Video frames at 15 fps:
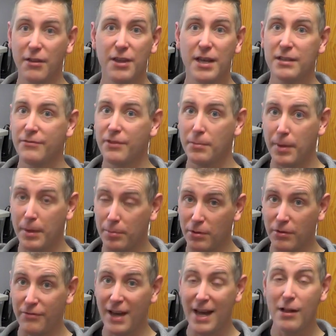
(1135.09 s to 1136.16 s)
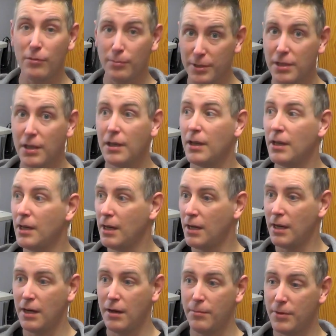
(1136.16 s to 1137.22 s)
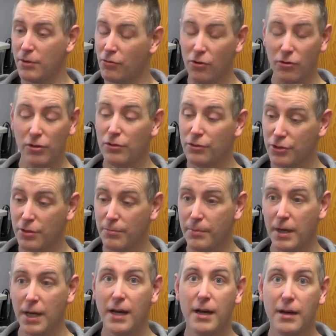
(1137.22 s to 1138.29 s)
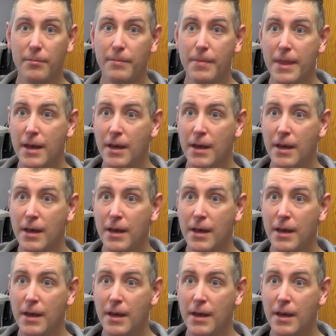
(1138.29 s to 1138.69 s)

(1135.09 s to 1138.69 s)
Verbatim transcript: thanks for the people who have helped um, you're all awesome um,